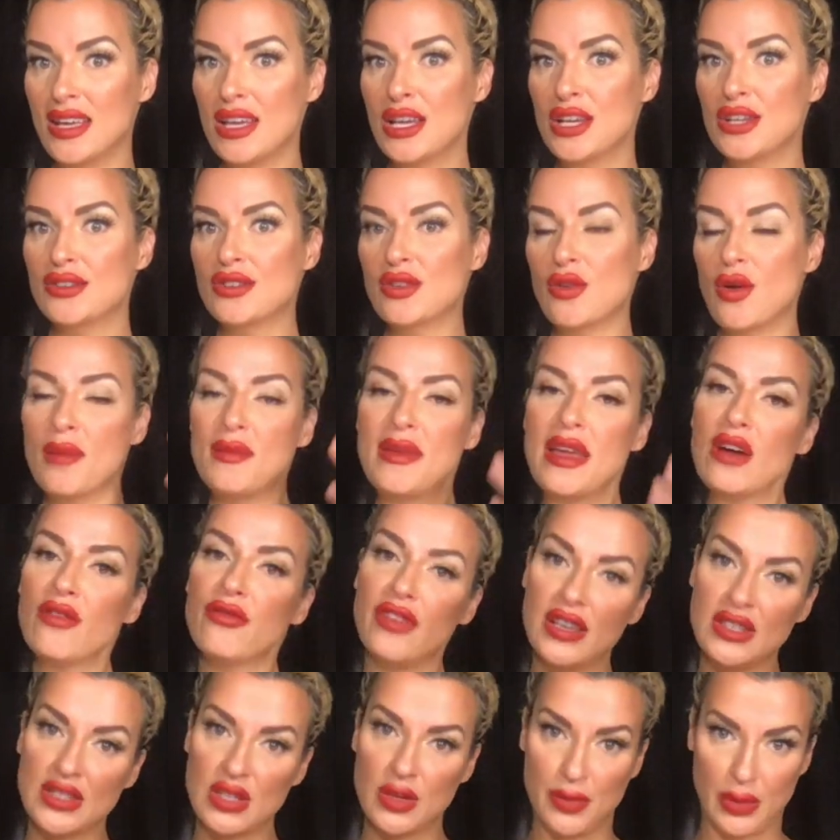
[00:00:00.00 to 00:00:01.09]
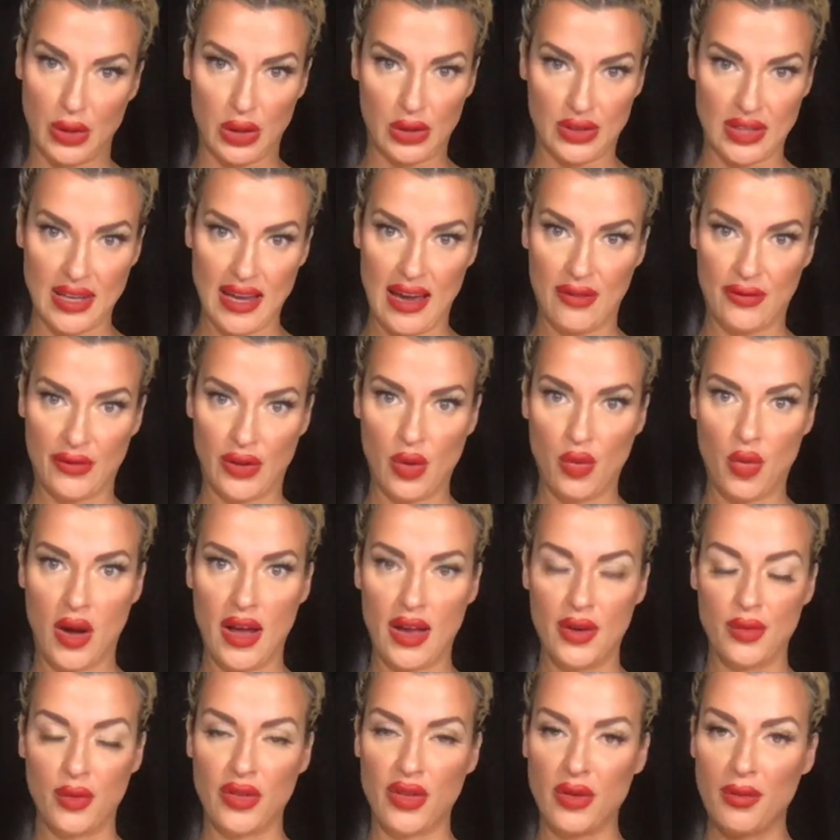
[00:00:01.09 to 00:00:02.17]
So I'm now visible to
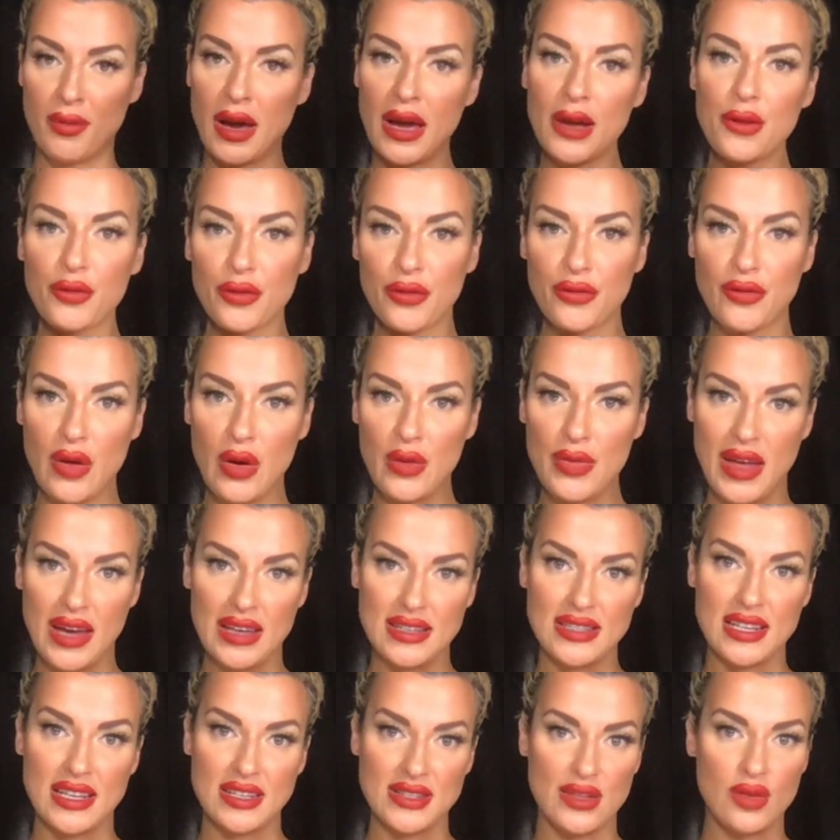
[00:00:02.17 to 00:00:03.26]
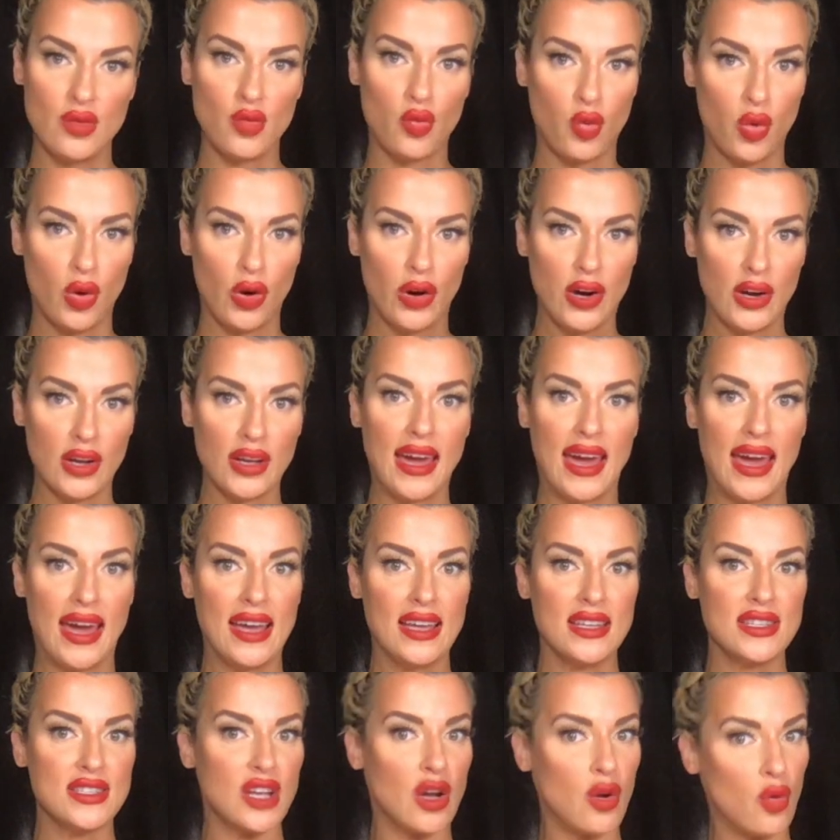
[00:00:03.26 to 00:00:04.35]
everyone with a microphone that doesn't work
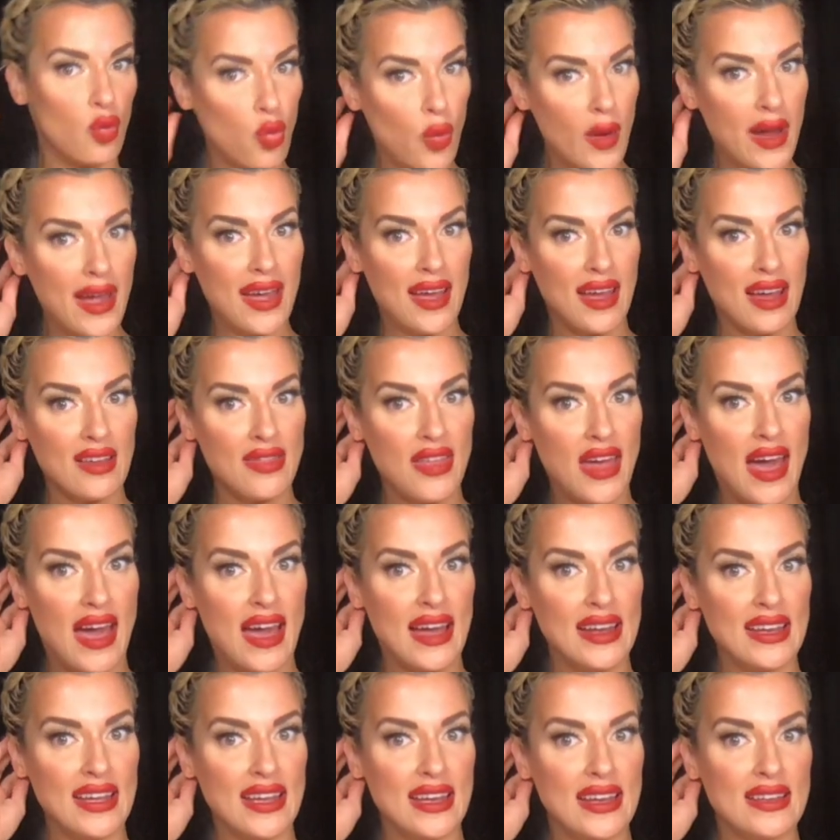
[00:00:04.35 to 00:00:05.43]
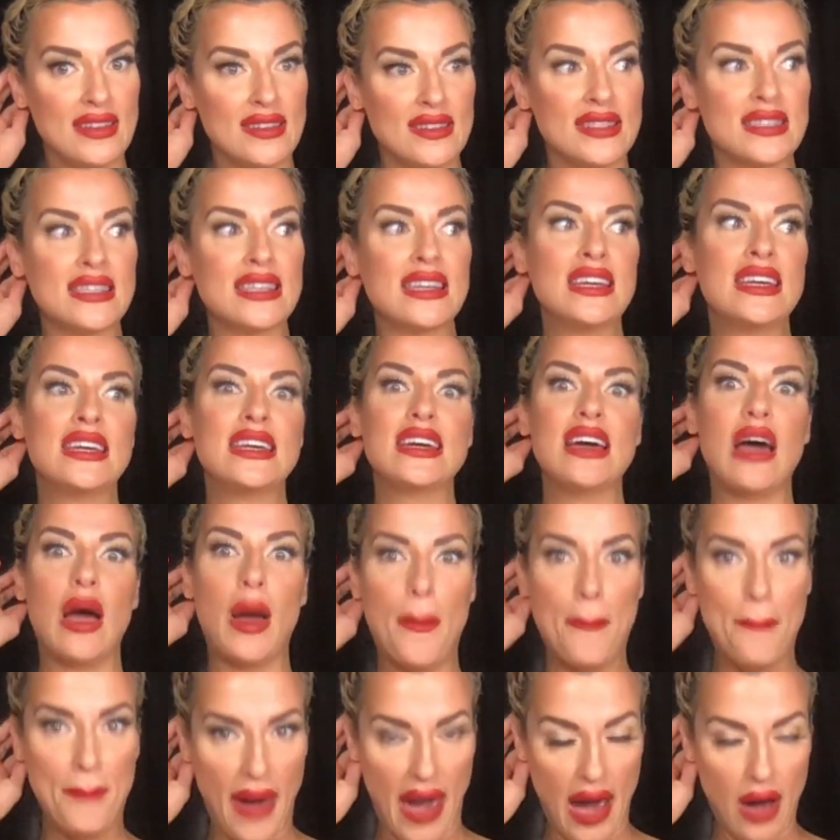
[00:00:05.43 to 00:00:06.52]
and a wig that is
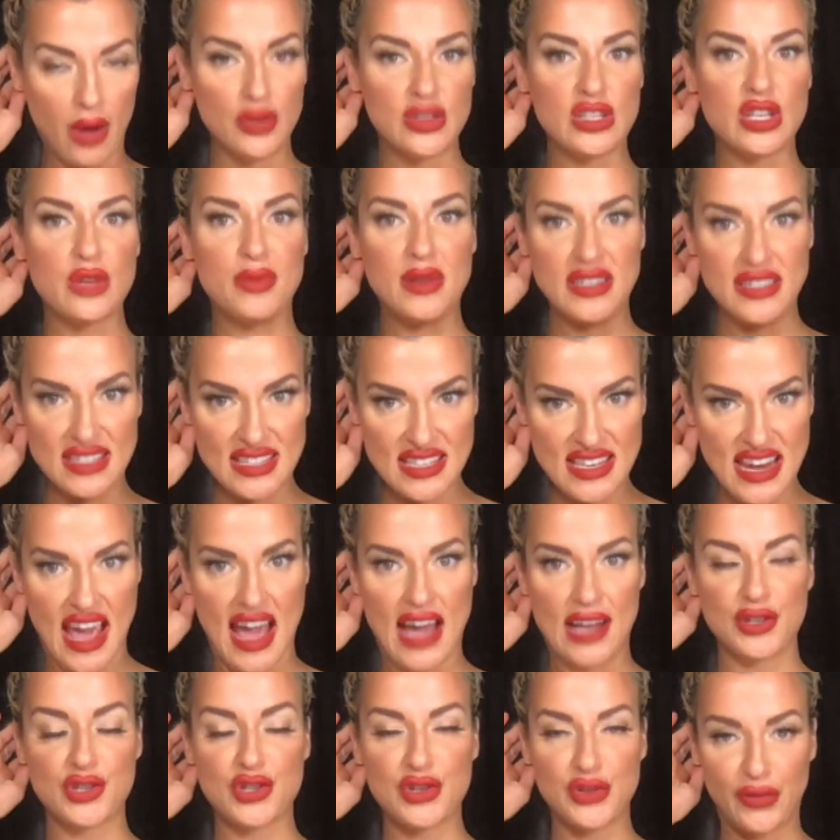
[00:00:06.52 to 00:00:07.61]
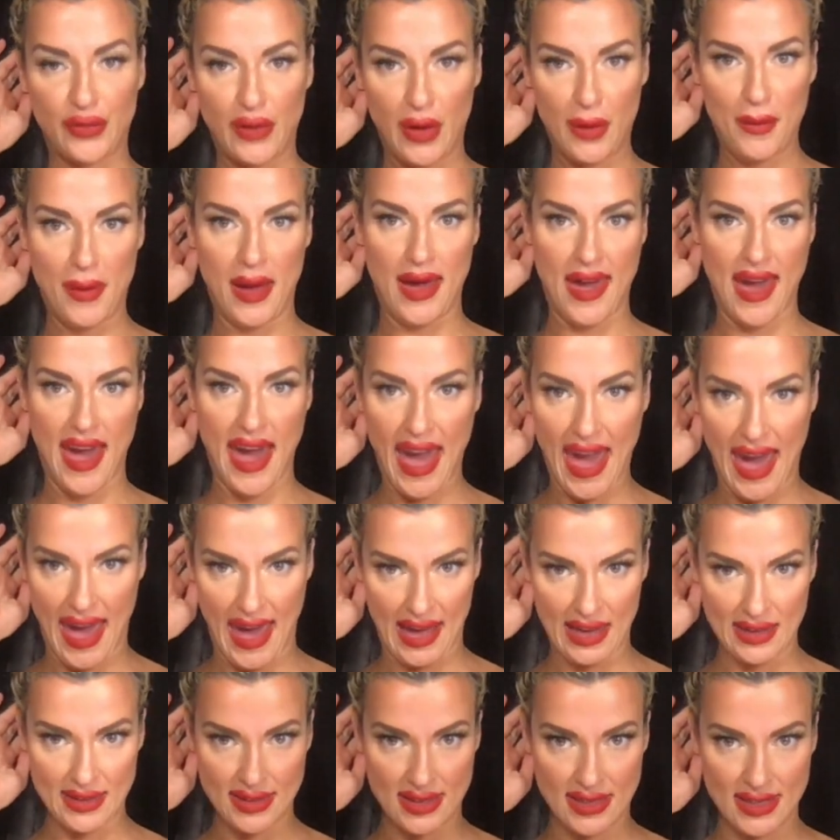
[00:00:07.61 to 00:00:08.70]
about to be snatched from my
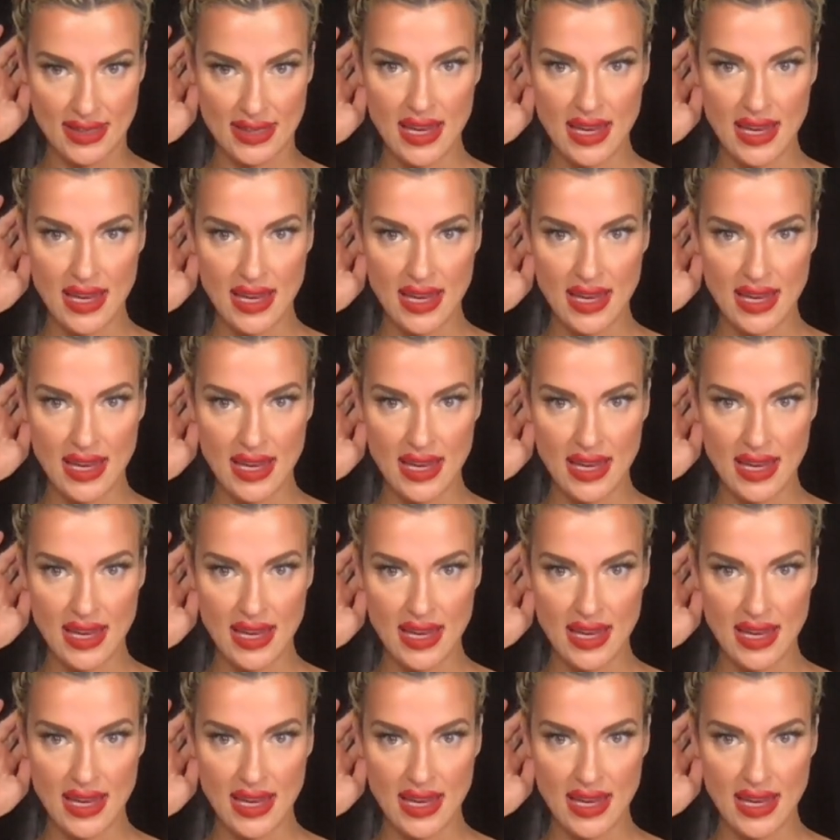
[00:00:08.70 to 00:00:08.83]
head.